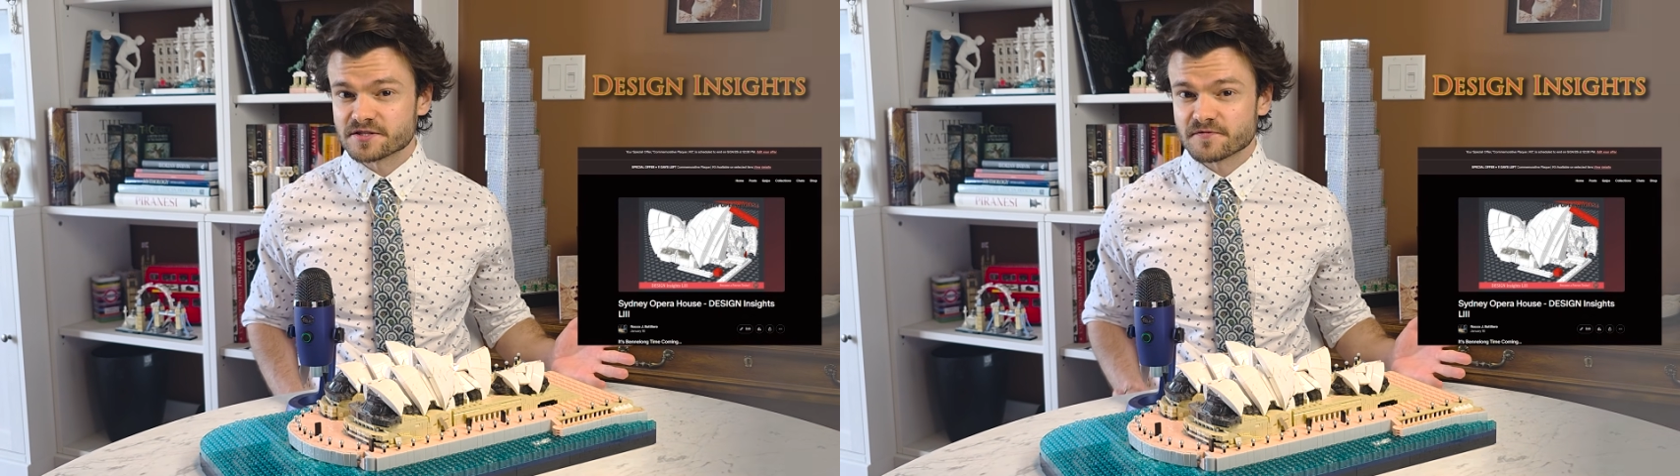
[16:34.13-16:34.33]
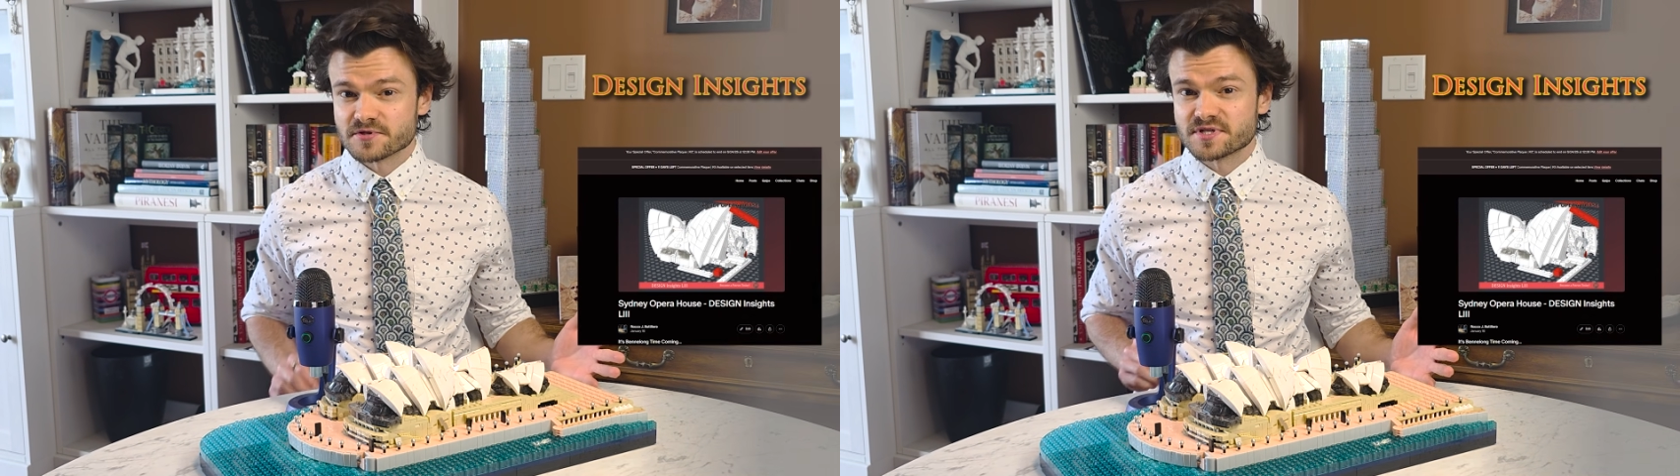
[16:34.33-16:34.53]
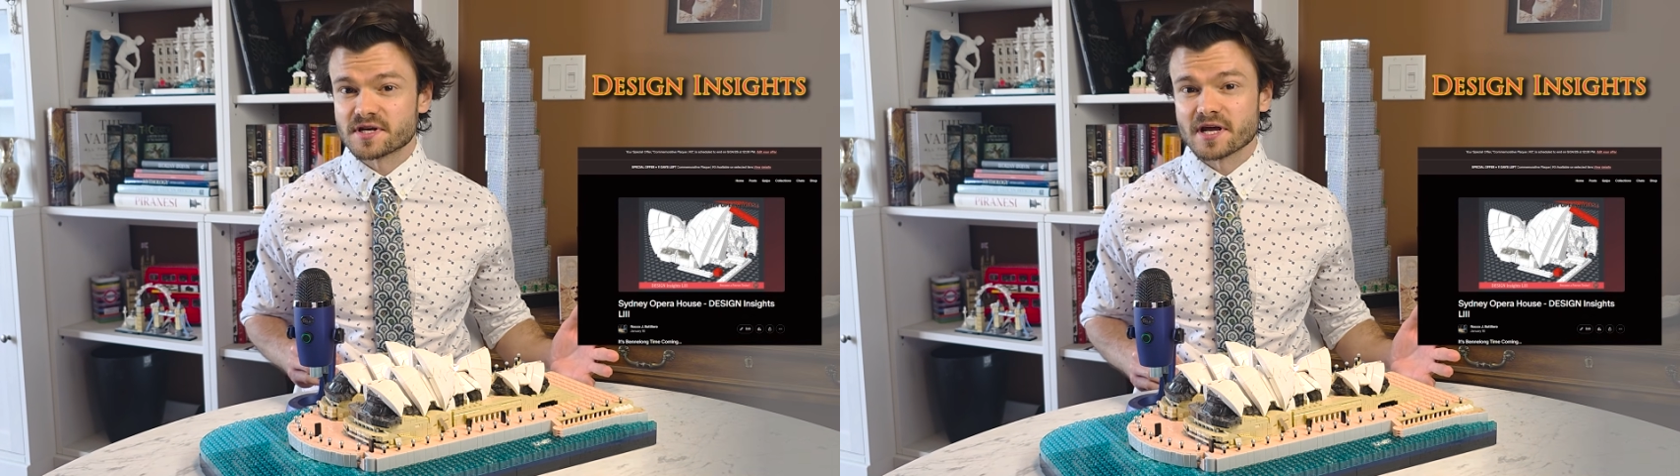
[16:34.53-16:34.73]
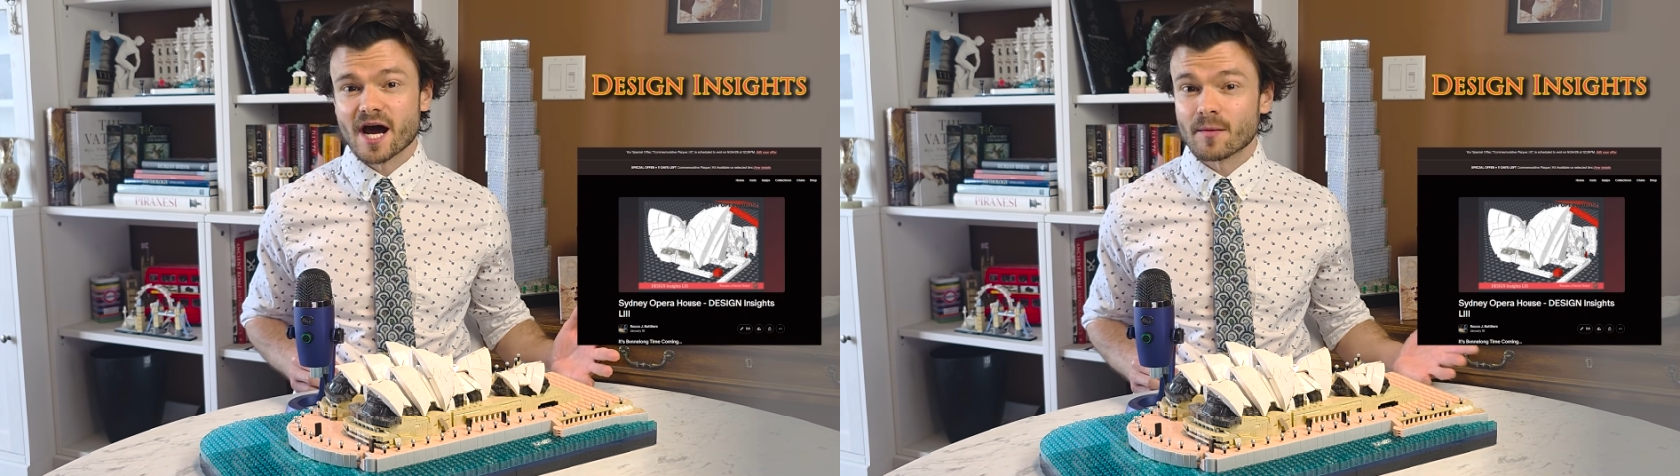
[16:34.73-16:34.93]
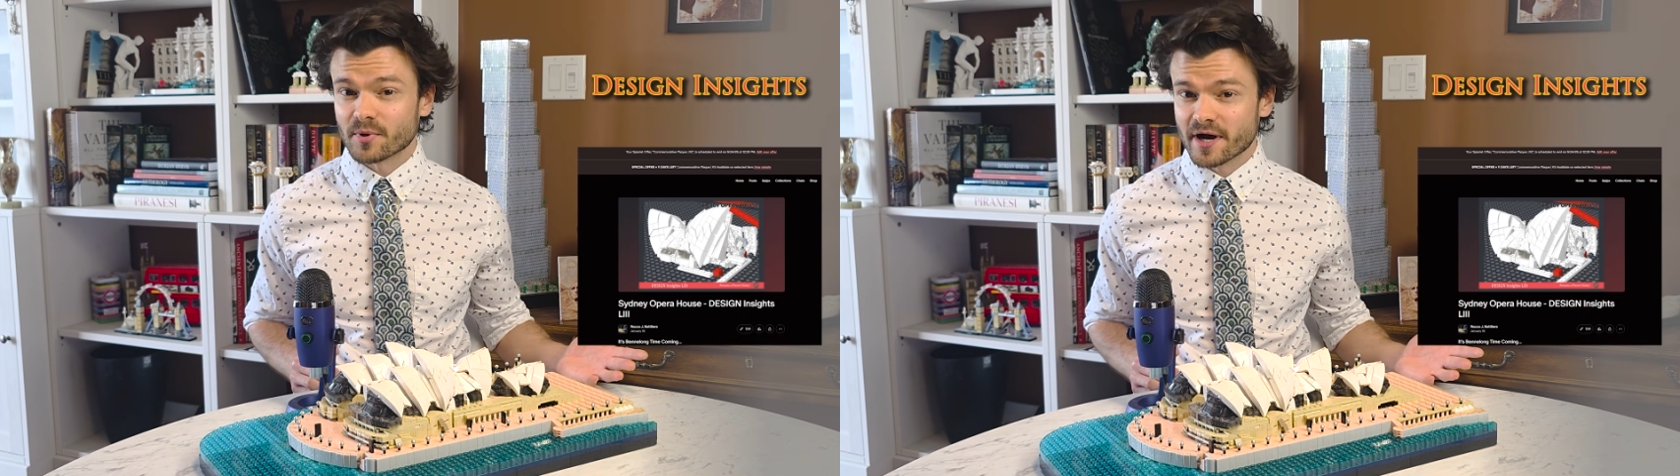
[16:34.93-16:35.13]
for Sydney
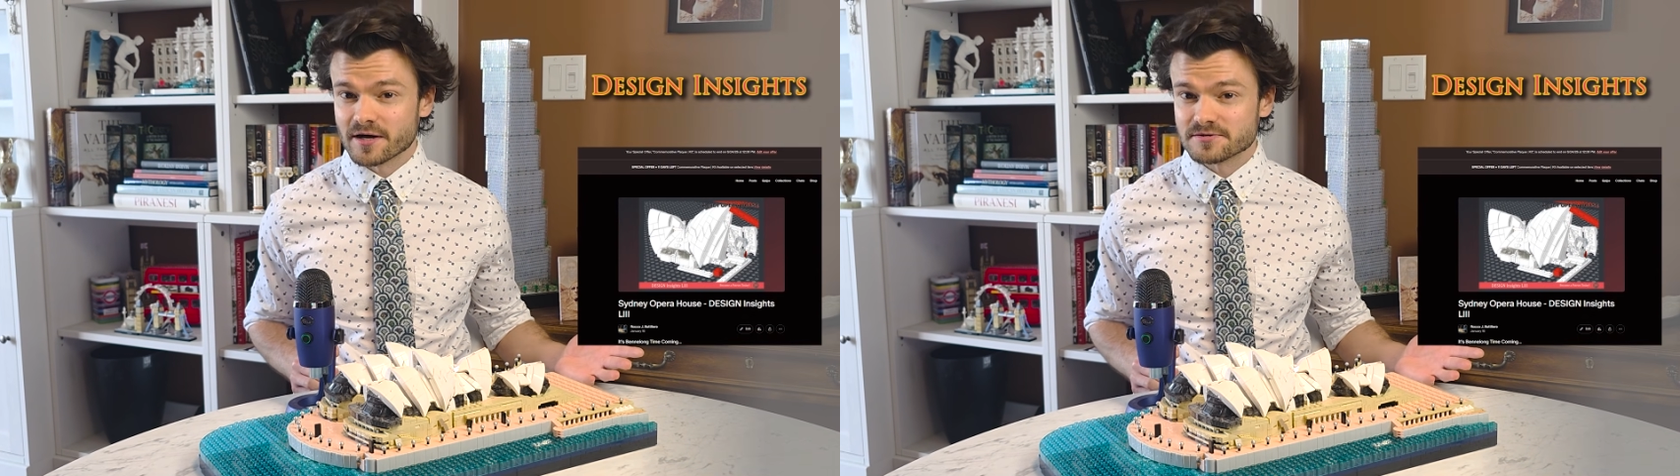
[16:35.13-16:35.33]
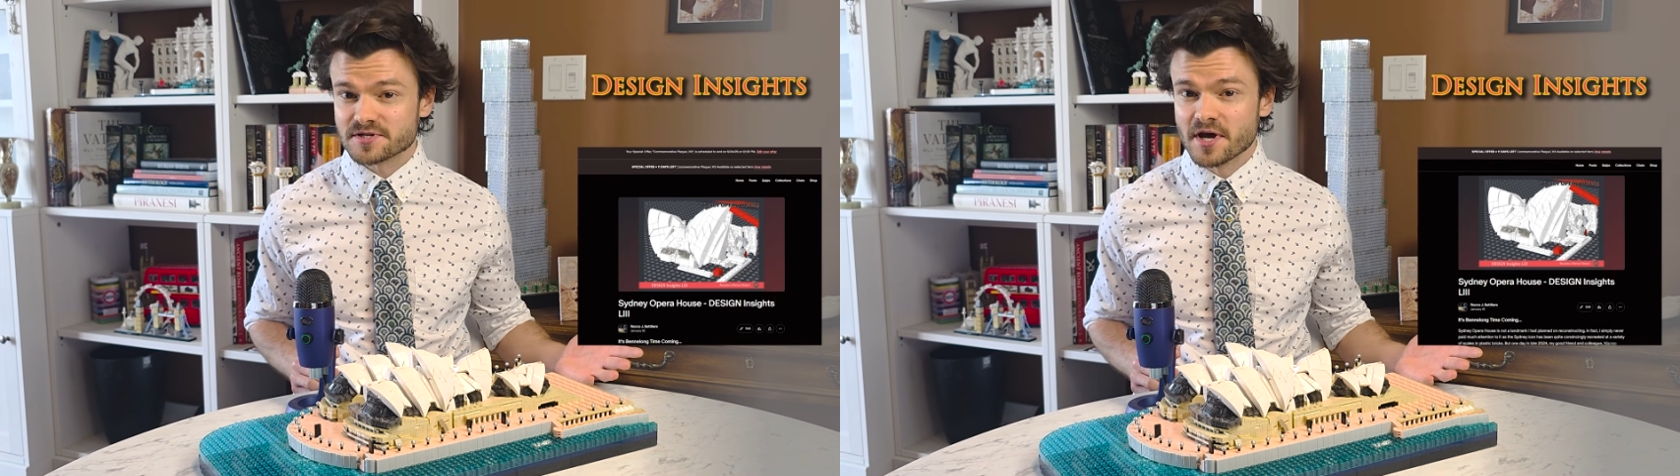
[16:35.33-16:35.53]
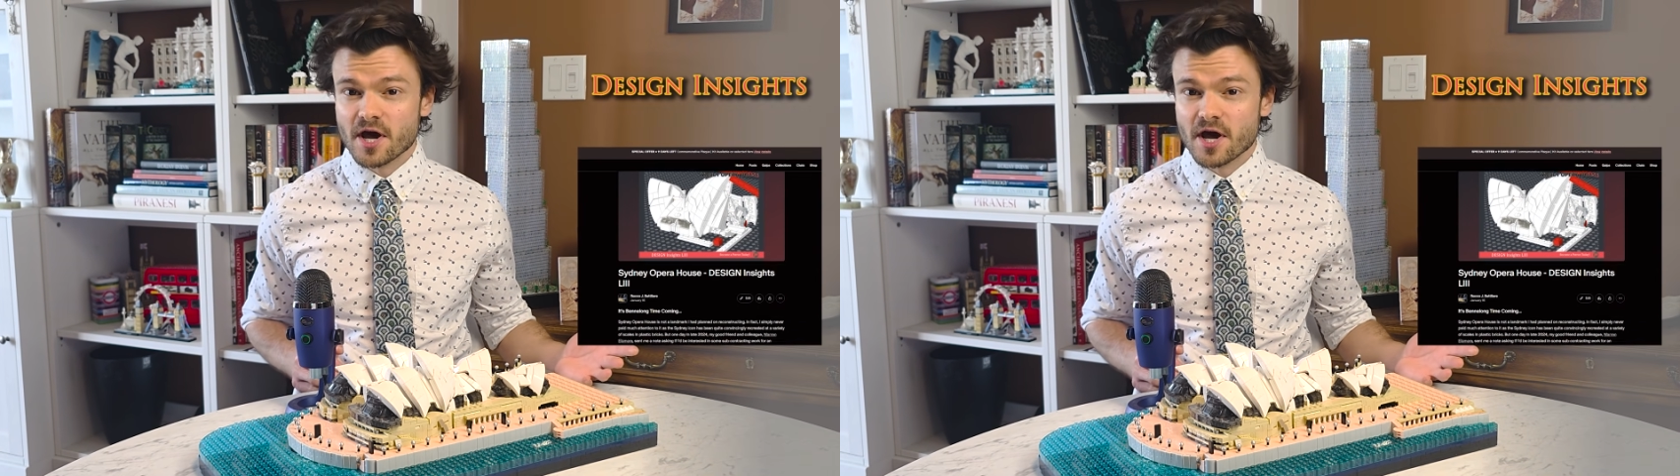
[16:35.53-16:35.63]
Opera House,